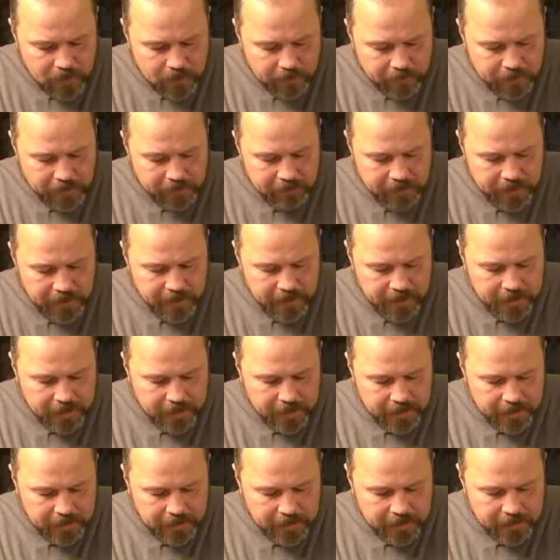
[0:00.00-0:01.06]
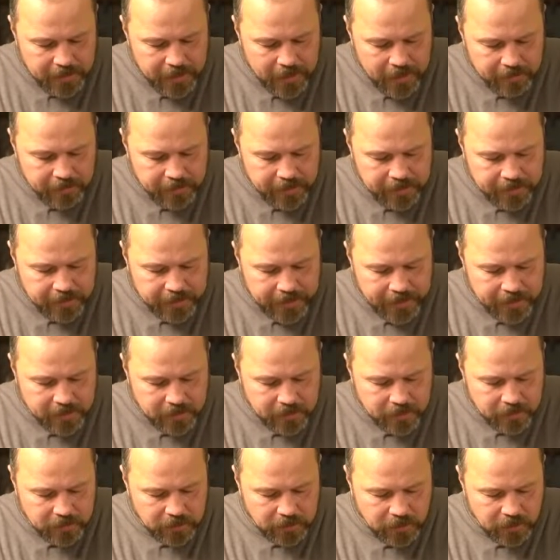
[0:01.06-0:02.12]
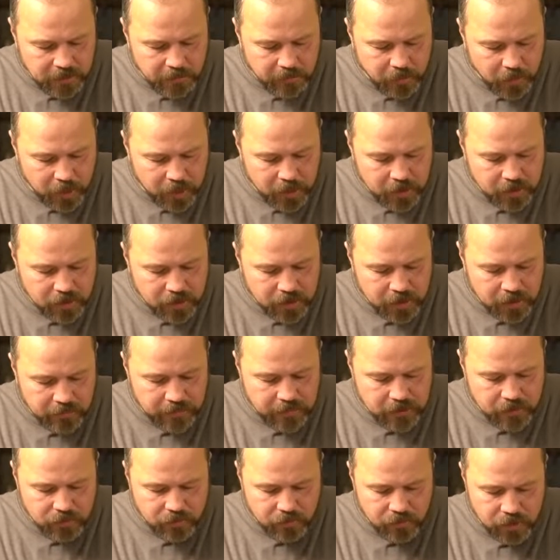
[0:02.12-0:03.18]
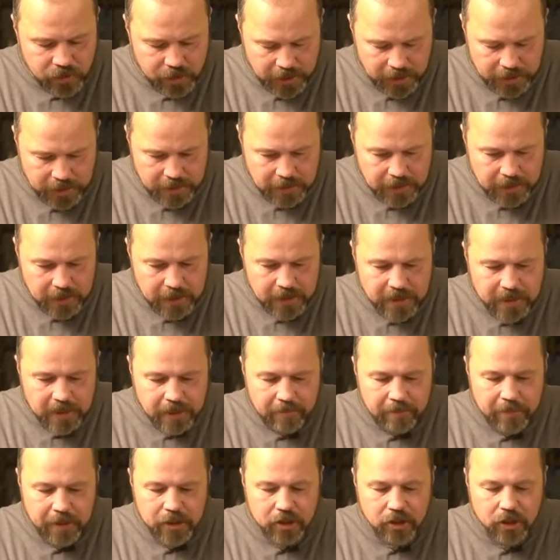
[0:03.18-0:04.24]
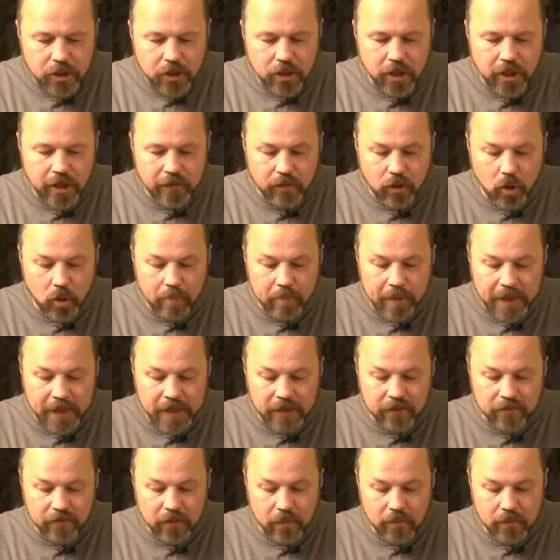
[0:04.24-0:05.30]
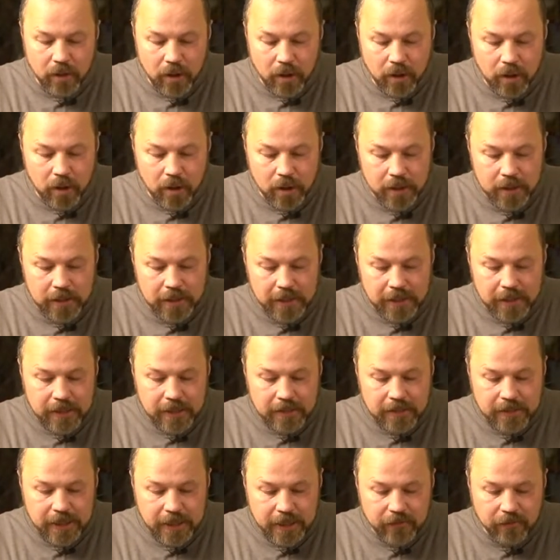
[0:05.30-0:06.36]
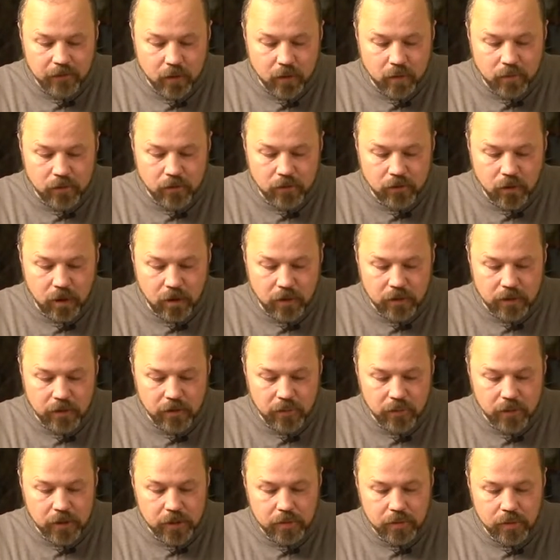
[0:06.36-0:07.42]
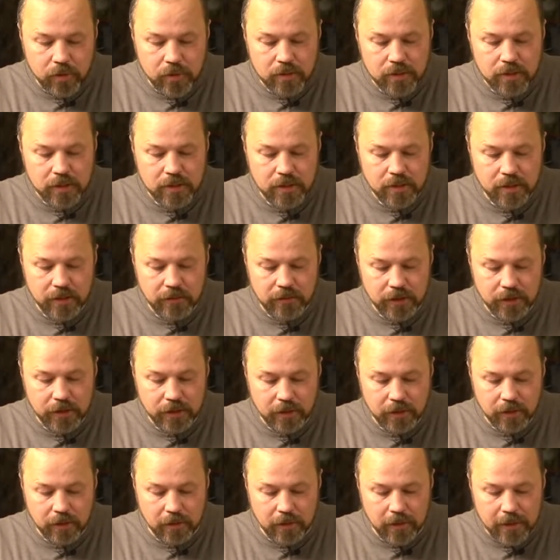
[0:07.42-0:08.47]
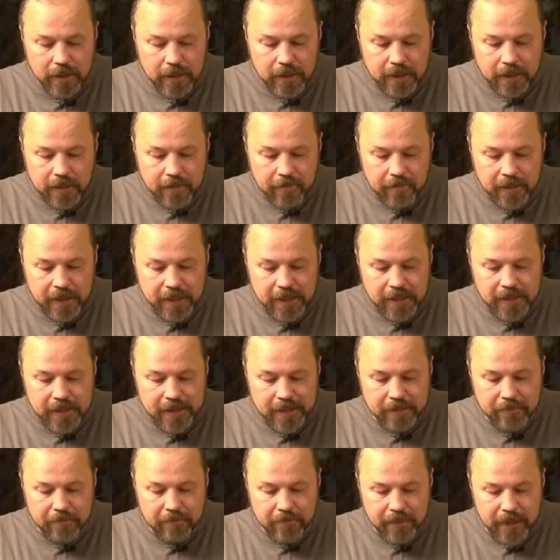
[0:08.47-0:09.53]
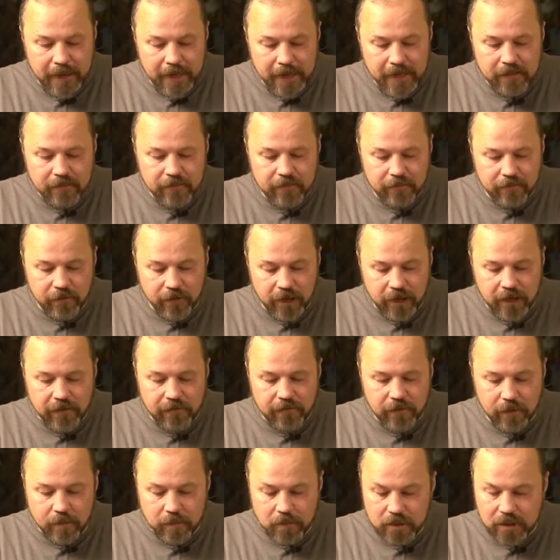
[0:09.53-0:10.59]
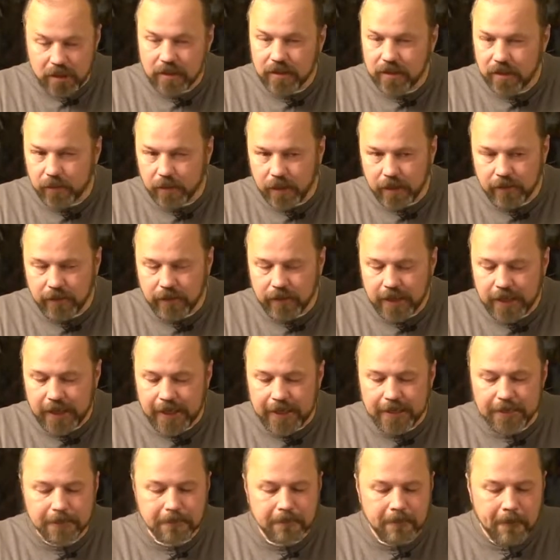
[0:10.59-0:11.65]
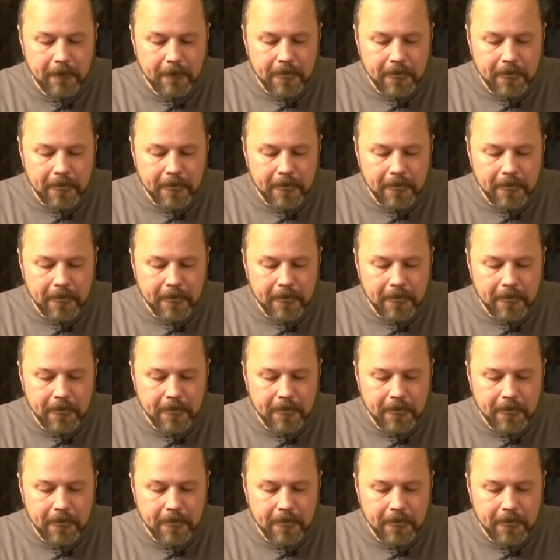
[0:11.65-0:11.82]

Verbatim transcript: But be uh, God be thanked that ye were the servants of sin, but ye have obeyed from the heart that form of doctrine which was delivered you. Being then made free from sin, there we have it again.